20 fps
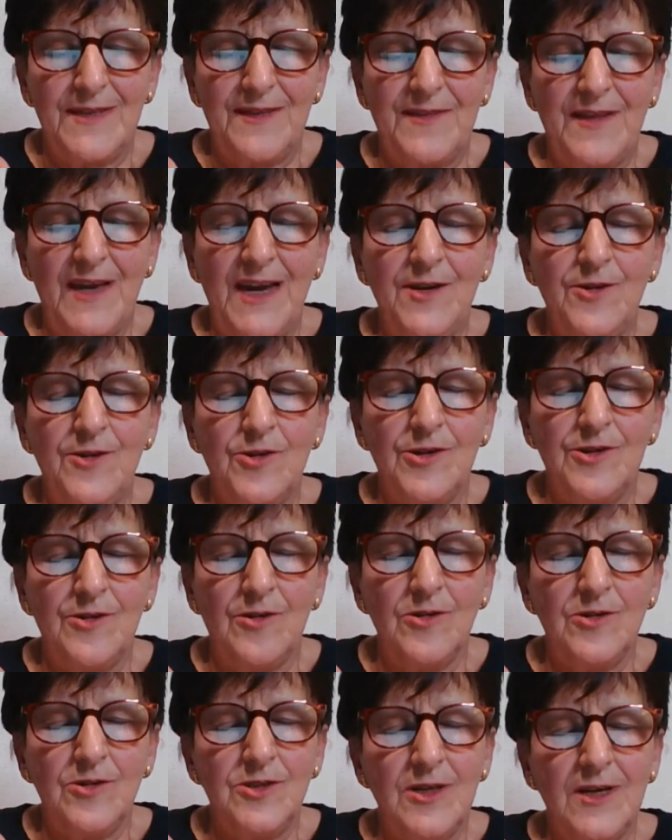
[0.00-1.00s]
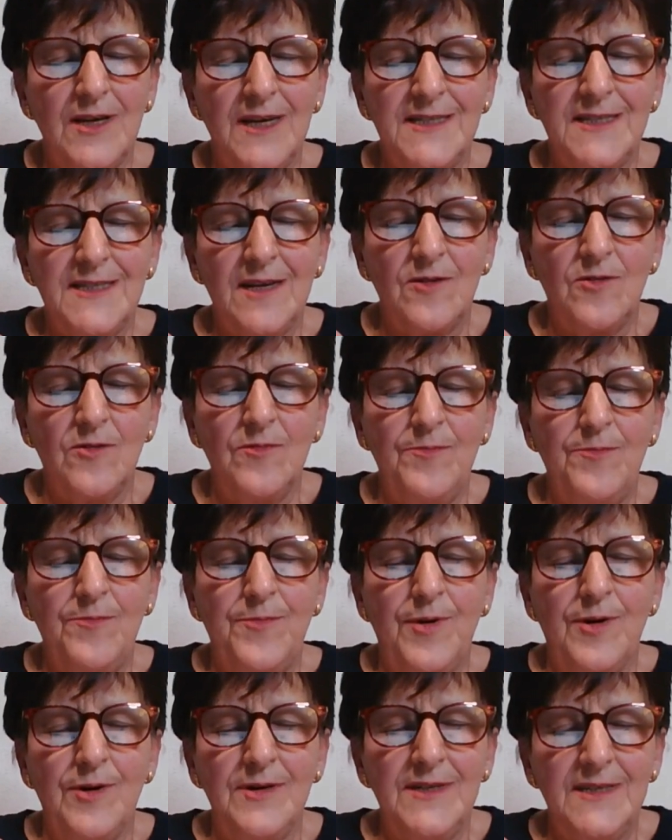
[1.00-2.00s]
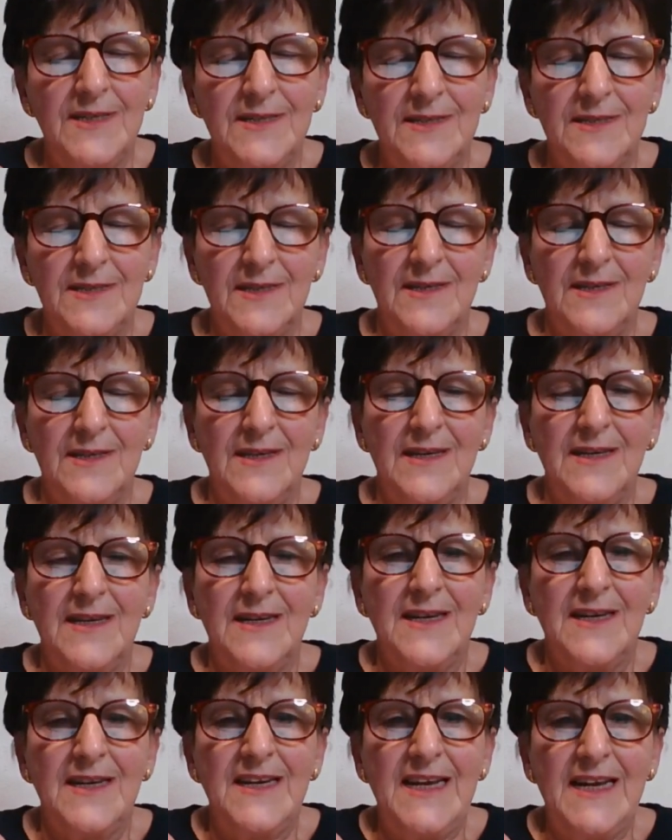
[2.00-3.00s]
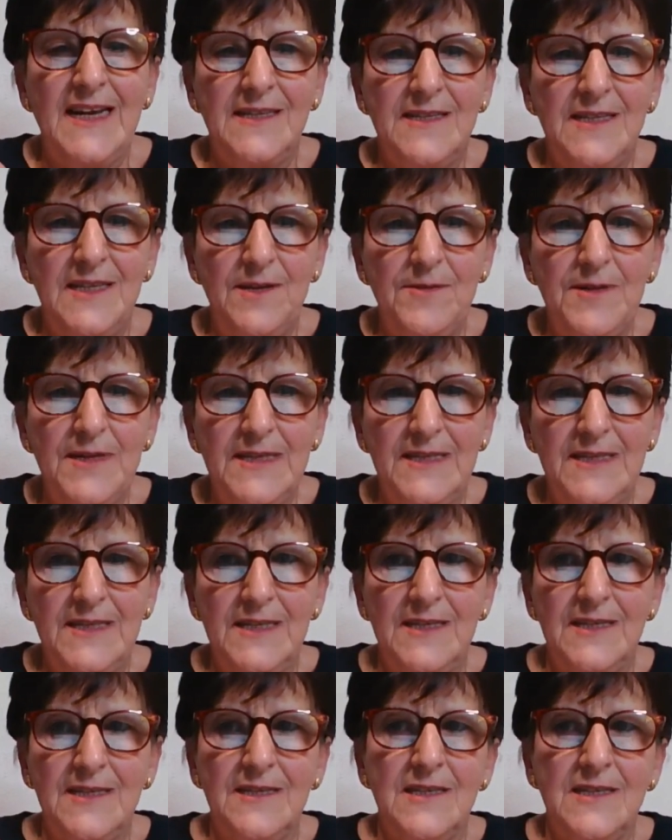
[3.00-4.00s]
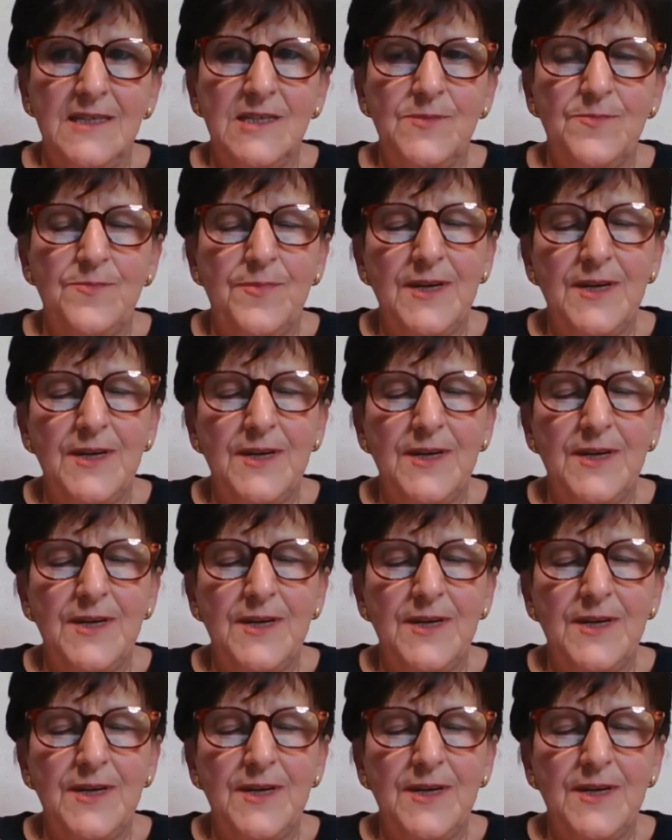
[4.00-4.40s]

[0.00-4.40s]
But thyroid also has a component creativity in the